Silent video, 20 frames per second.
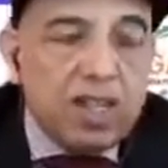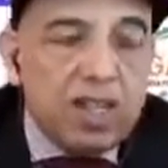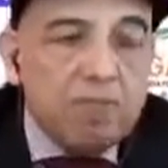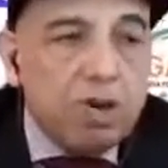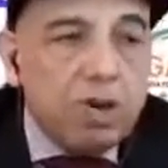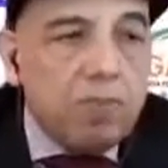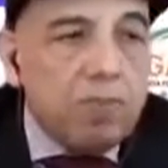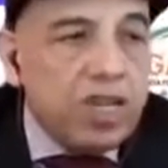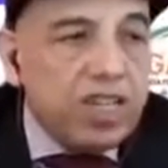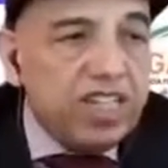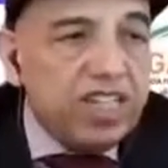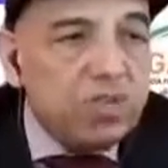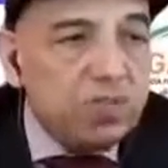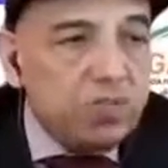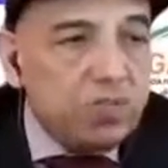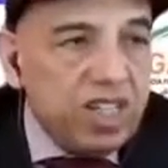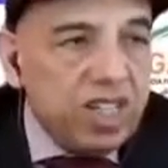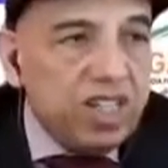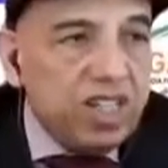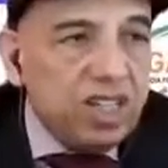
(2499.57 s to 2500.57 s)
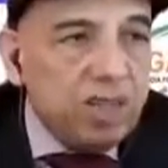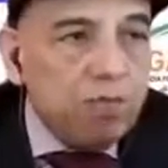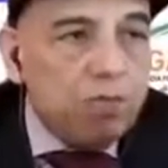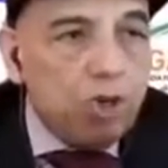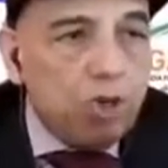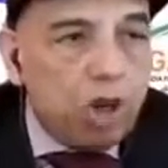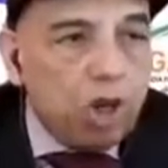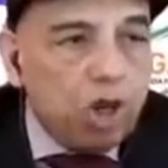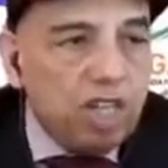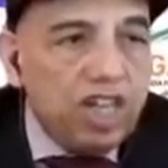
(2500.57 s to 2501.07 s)
public speaker,
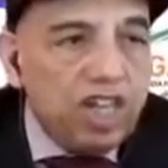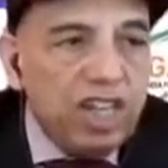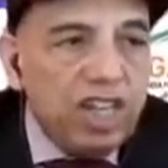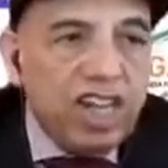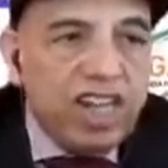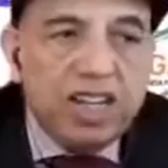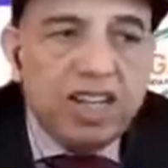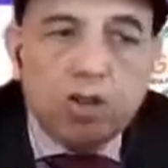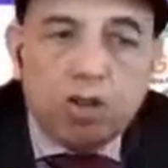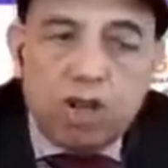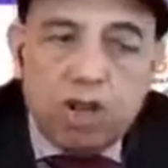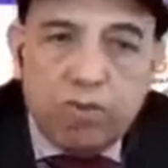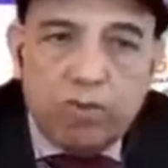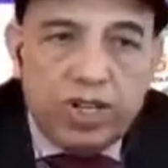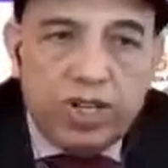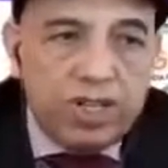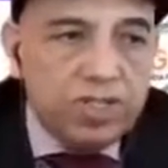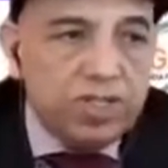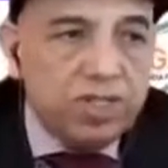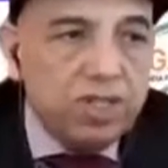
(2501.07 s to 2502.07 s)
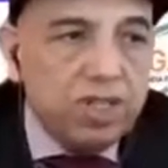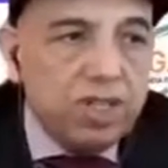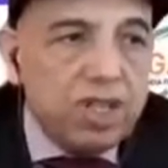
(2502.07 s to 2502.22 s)
blogger, and columnist.